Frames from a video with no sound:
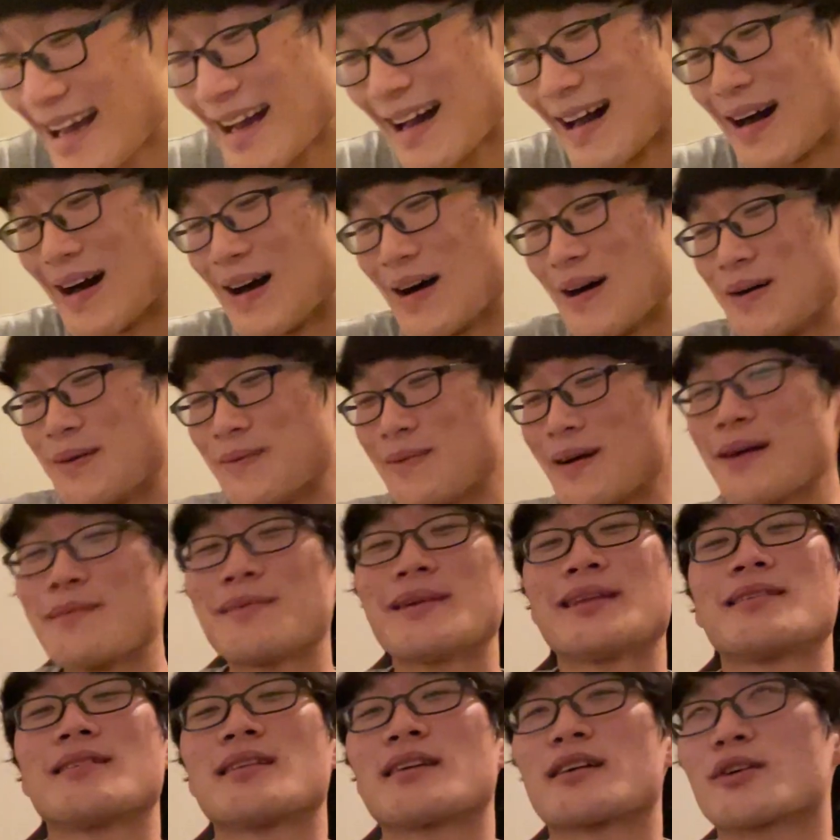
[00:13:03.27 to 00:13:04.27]
I
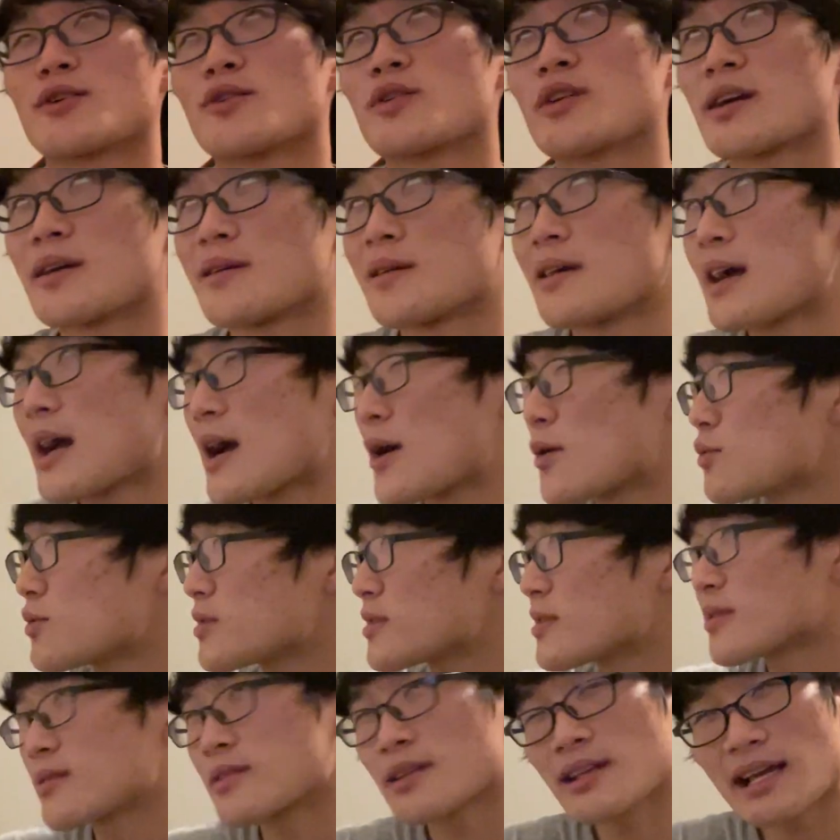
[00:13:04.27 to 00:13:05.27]
mean like, okay, I
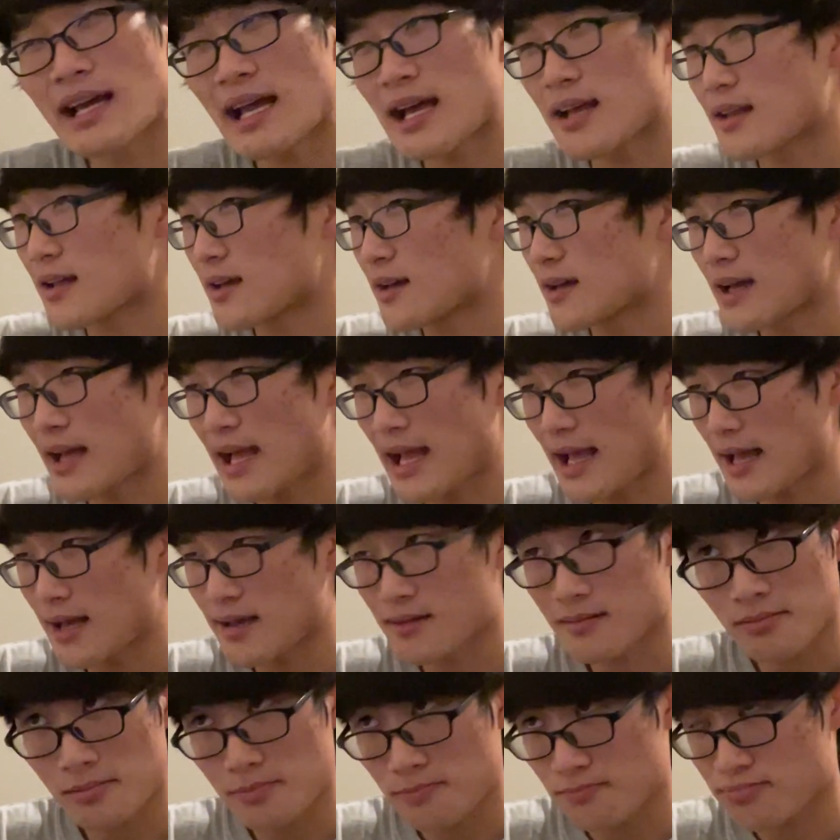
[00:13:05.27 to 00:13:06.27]
would say at
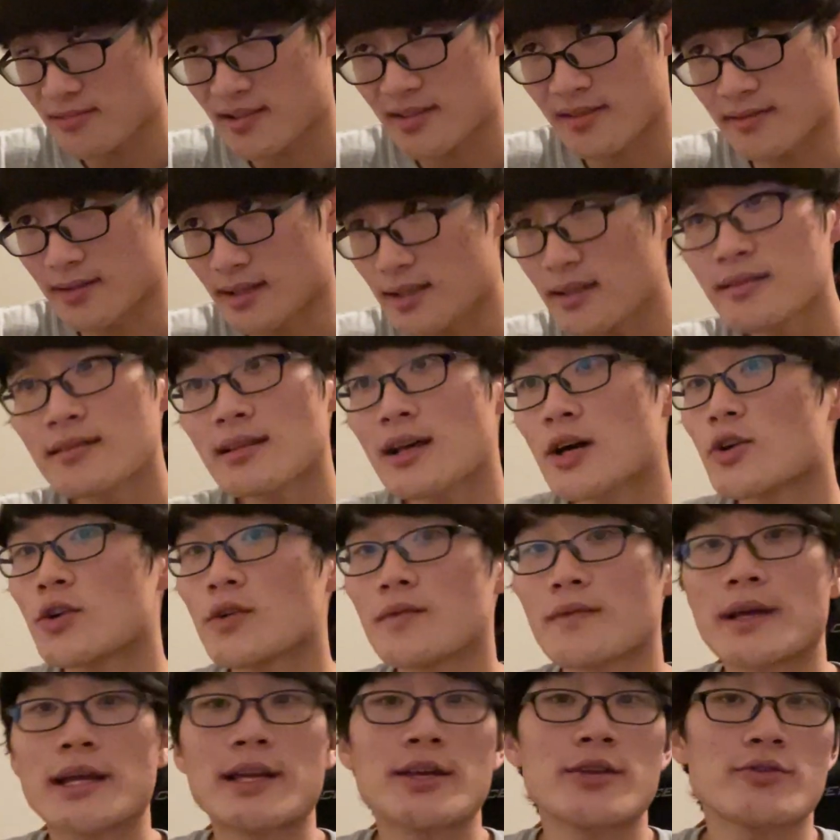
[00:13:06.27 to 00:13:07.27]
6 out
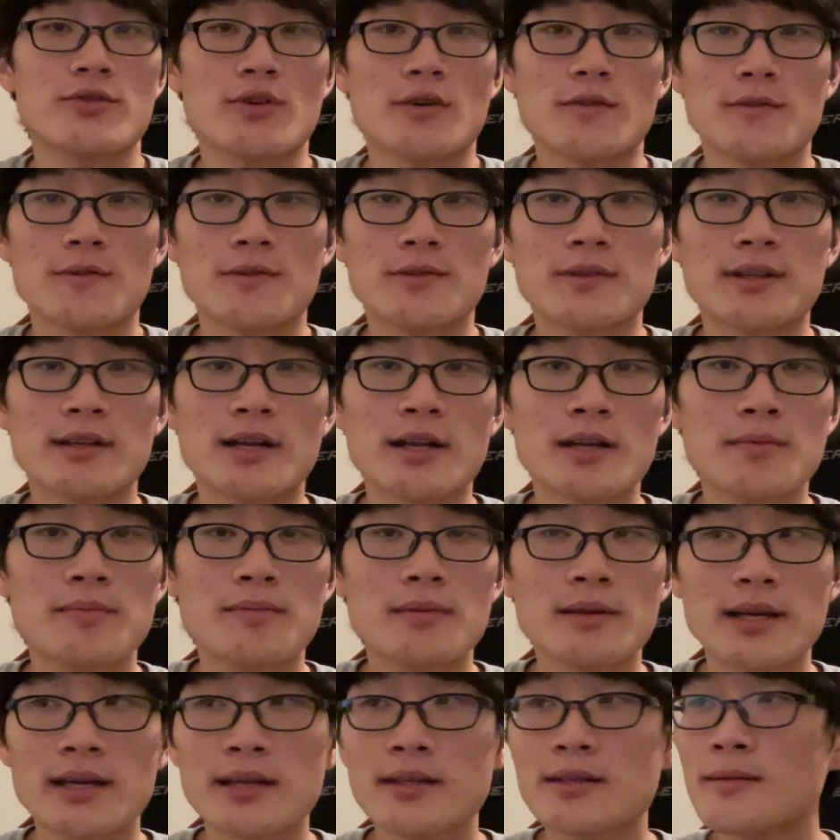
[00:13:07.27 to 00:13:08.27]
of 8 shuffle that I
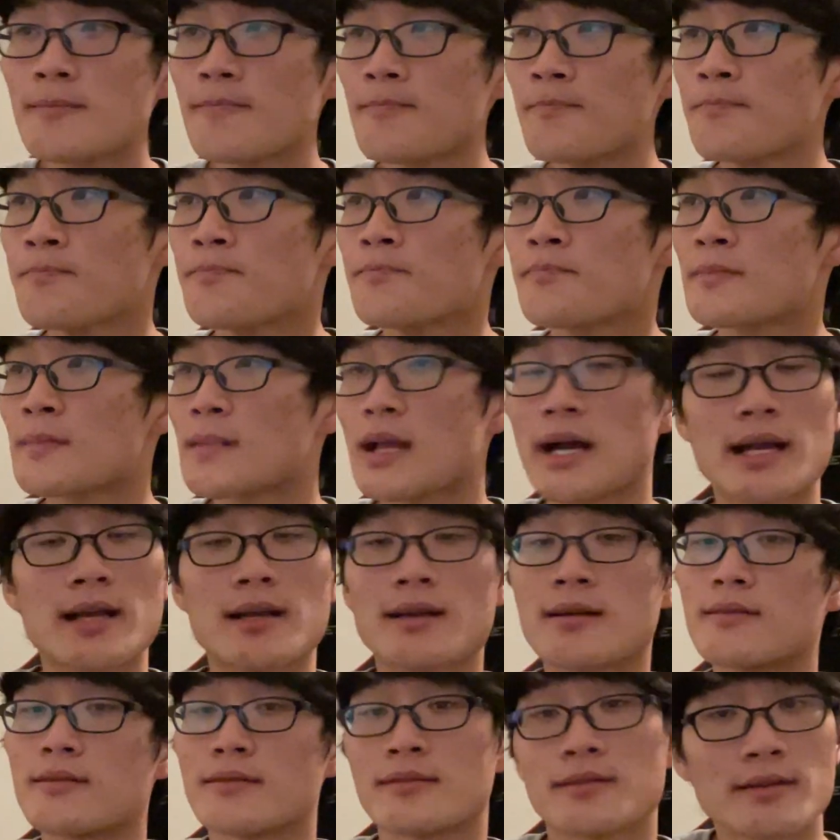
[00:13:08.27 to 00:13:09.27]
played, I
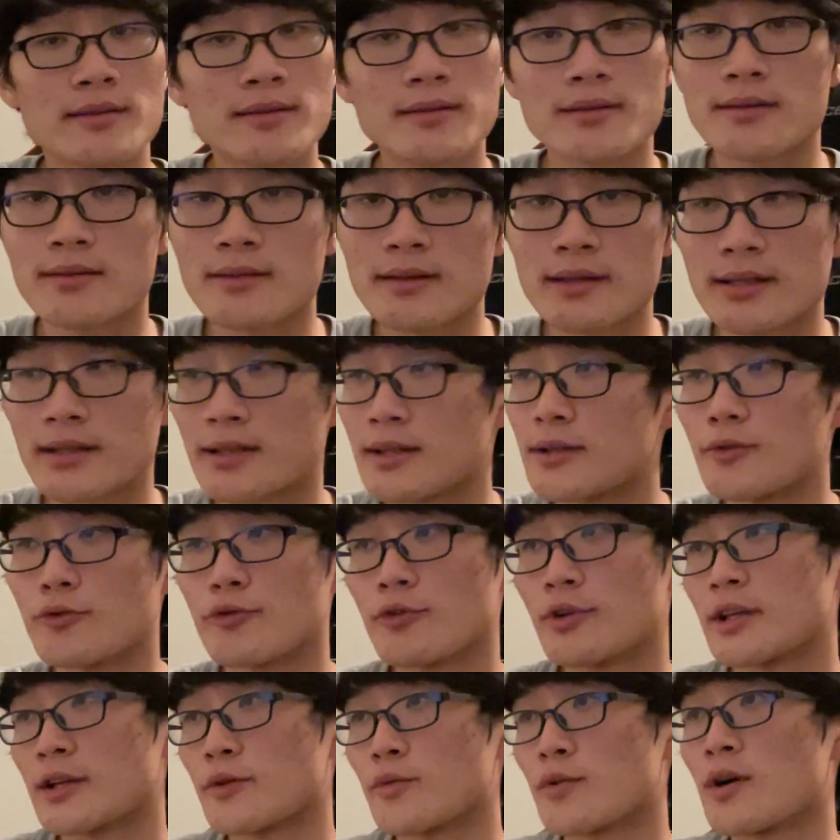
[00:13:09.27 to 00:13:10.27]
consistently did
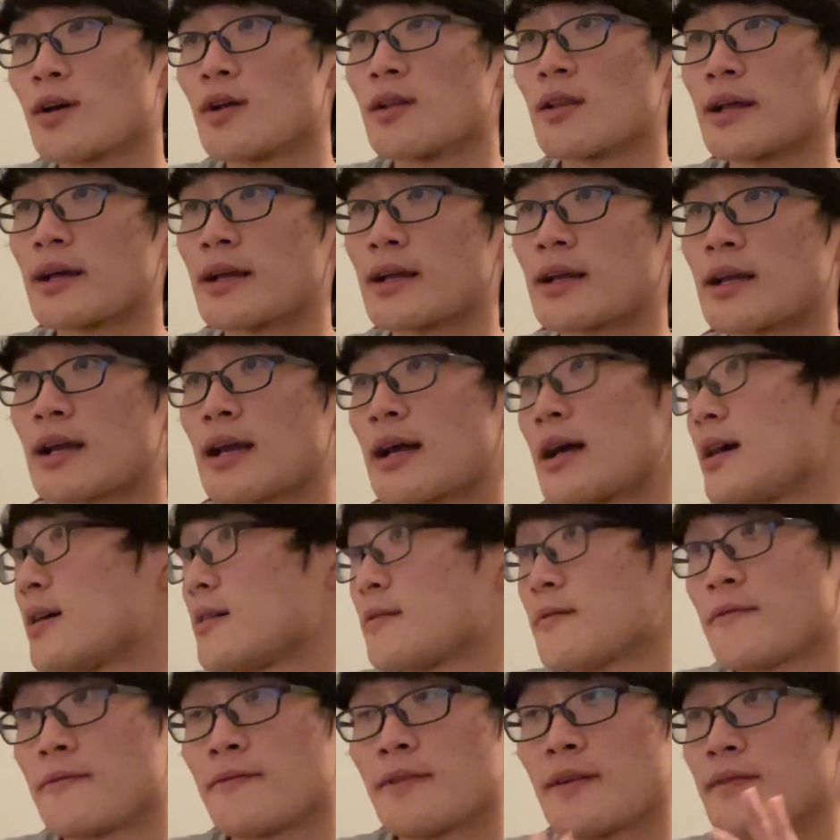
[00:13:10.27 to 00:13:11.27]
really well. Like
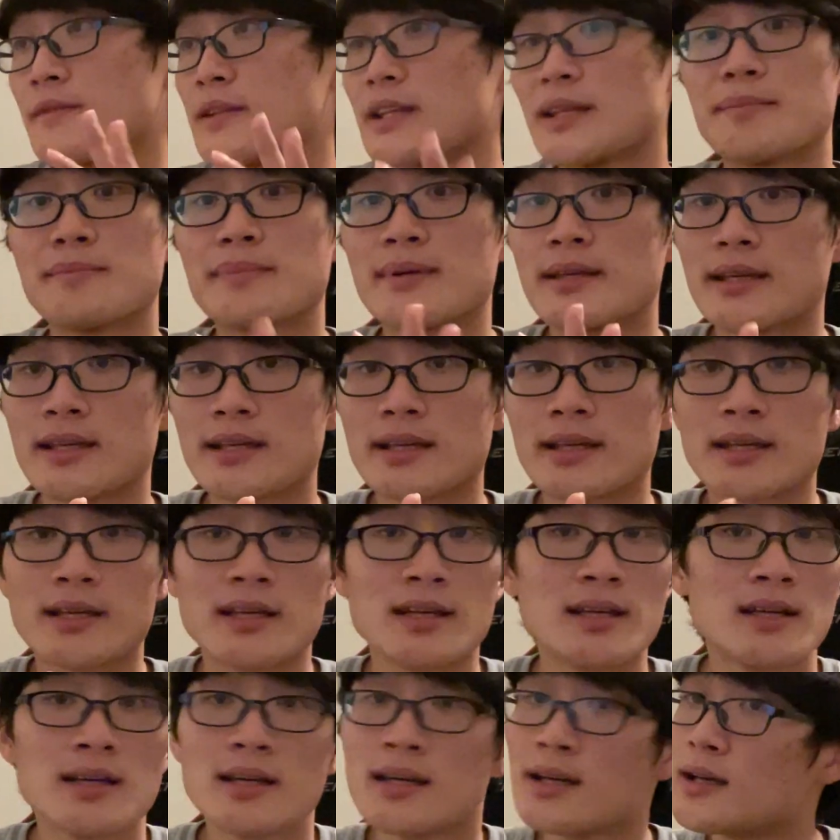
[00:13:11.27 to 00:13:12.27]

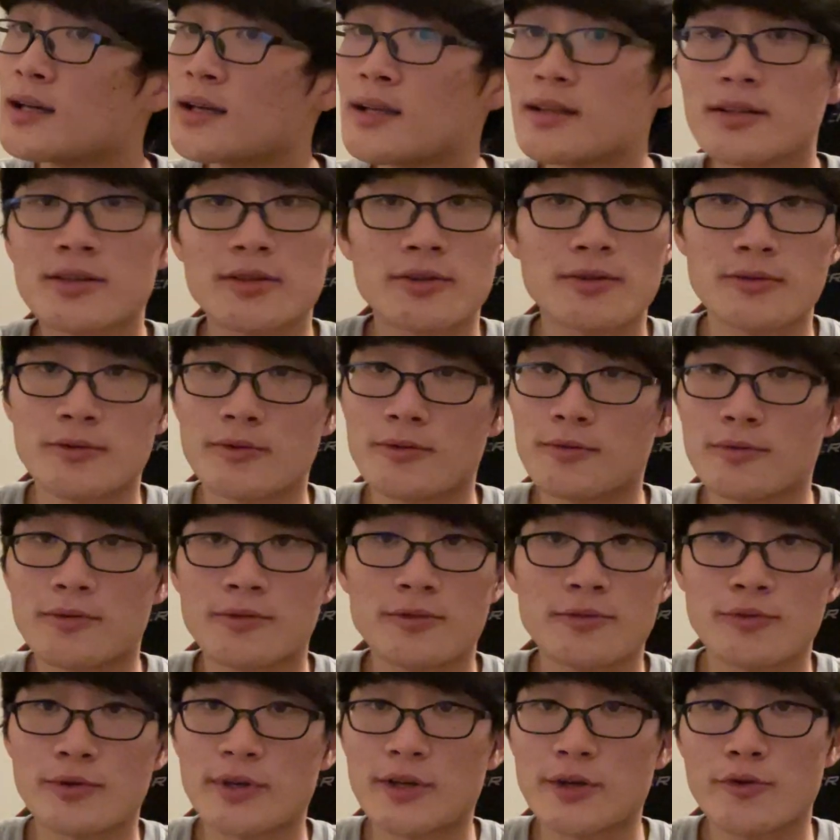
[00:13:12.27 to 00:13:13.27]
50p,
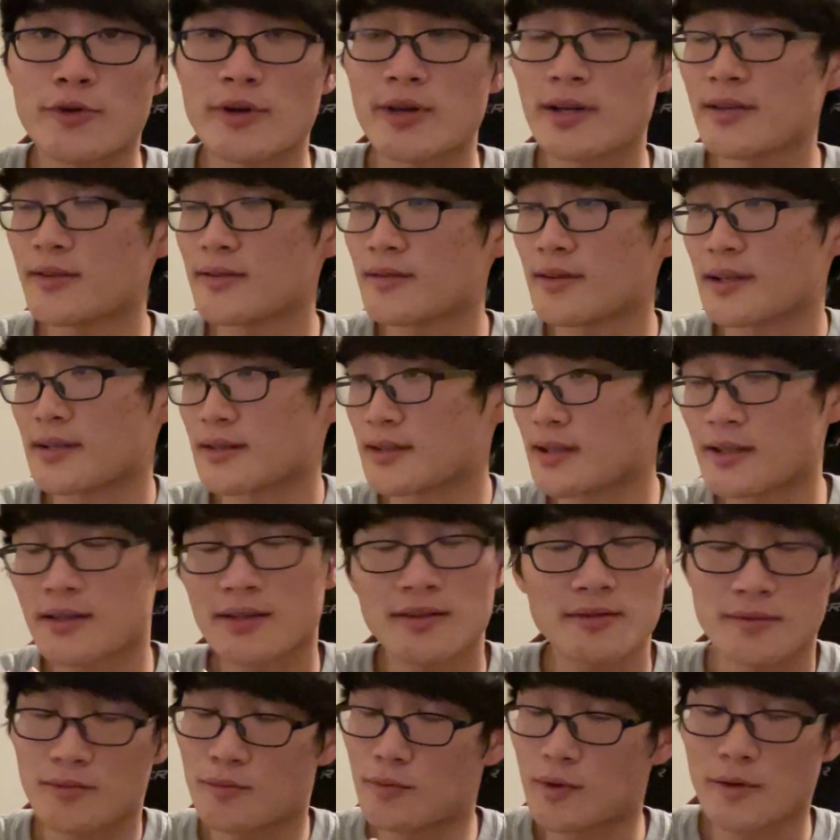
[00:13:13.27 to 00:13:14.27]
2-3 grays, like
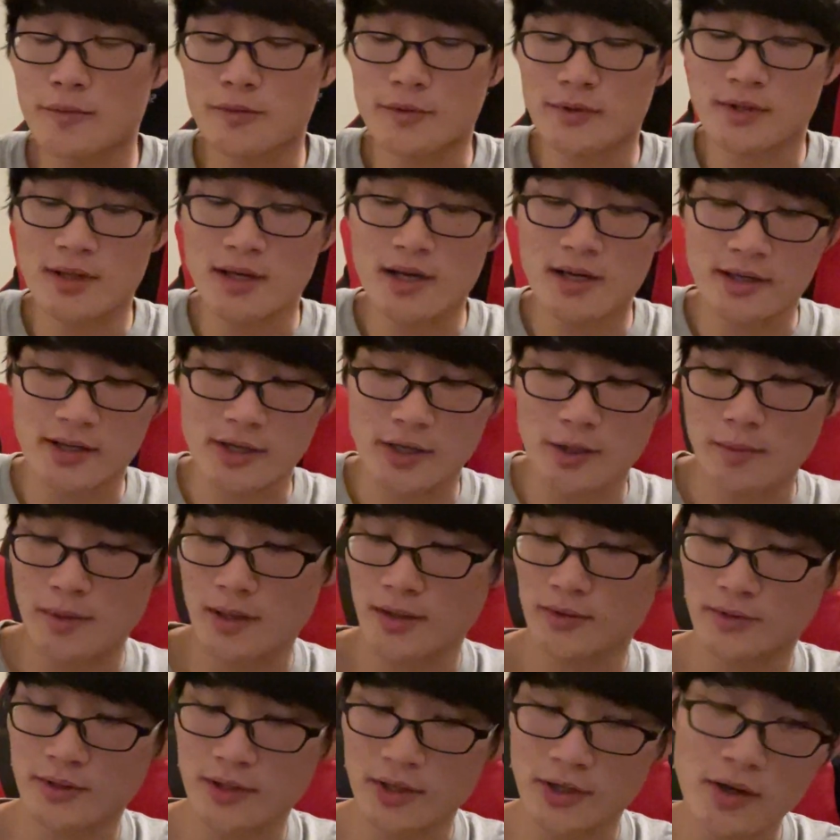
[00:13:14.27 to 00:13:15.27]
that's what we're talking
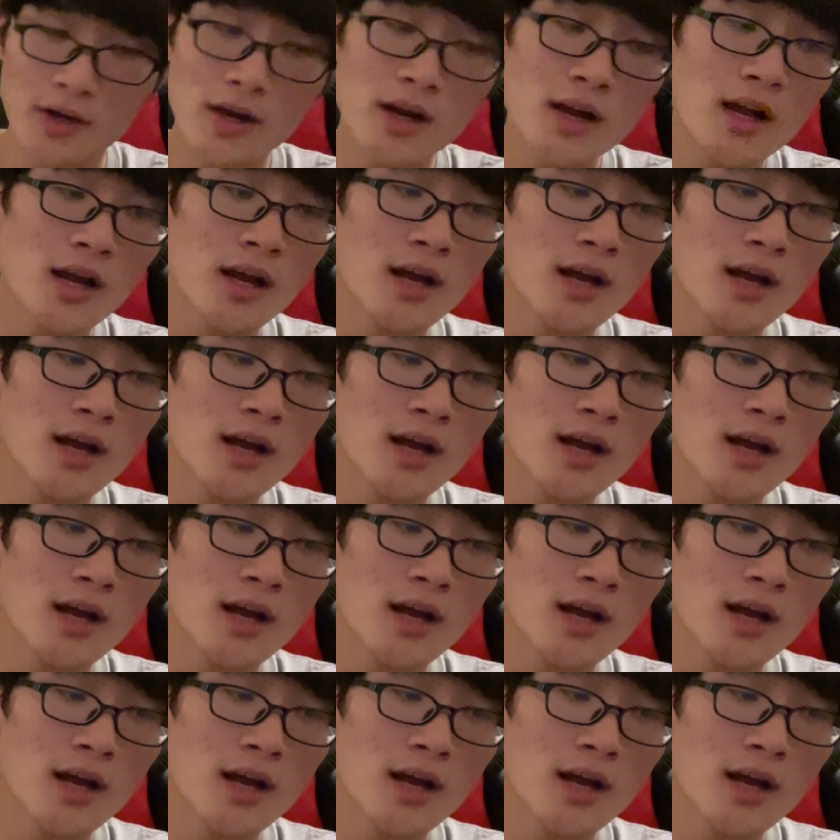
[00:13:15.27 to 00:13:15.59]
about there.